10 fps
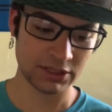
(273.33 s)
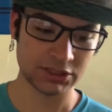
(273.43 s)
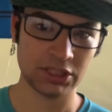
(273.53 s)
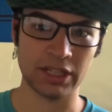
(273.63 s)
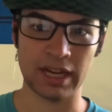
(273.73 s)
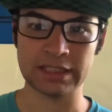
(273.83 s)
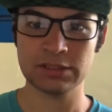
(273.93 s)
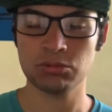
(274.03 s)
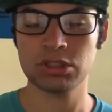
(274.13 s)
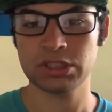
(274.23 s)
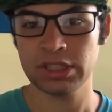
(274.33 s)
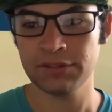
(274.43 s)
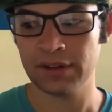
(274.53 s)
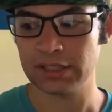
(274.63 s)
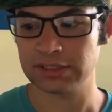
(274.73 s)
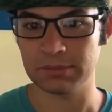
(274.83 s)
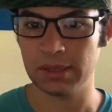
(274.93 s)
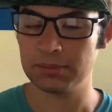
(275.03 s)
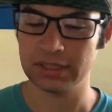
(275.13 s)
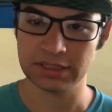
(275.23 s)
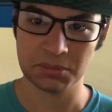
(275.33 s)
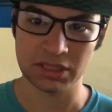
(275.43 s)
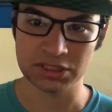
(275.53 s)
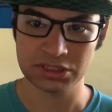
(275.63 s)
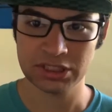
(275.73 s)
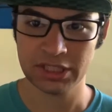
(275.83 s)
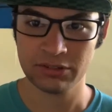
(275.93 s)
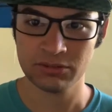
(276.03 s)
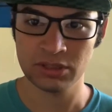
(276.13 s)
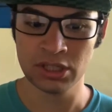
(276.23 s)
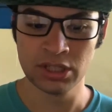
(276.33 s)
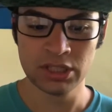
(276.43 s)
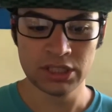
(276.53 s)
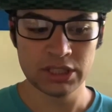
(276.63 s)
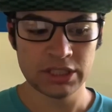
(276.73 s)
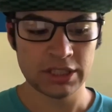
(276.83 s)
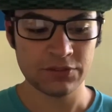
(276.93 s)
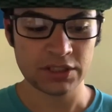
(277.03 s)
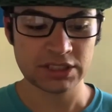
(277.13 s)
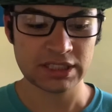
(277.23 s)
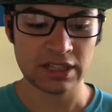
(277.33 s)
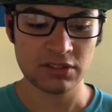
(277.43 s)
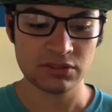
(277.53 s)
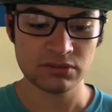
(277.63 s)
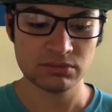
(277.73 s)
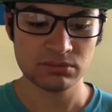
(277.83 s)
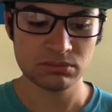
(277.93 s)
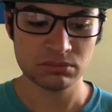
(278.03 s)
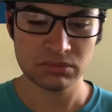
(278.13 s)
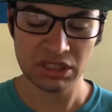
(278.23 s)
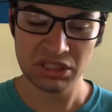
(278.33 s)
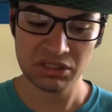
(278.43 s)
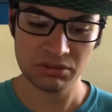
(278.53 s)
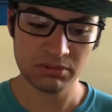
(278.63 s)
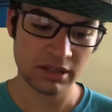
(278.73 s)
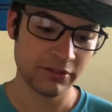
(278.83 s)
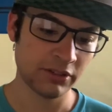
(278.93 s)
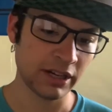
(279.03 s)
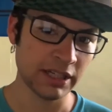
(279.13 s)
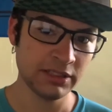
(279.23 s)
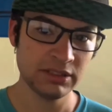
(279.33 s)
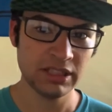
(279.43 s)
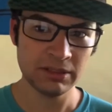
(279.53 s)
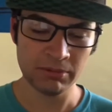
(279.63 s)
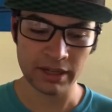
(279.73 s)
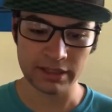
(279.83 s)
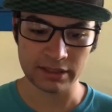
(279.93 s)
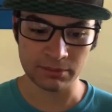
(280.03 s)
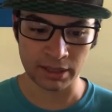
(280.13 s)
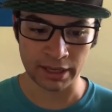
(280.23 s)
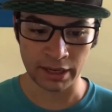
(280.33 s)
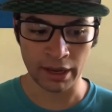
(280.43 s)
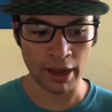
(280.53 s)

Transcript: So yeah, I just wanted to give out some updates about this channel. If I sound, eh, whatever, I did wake up like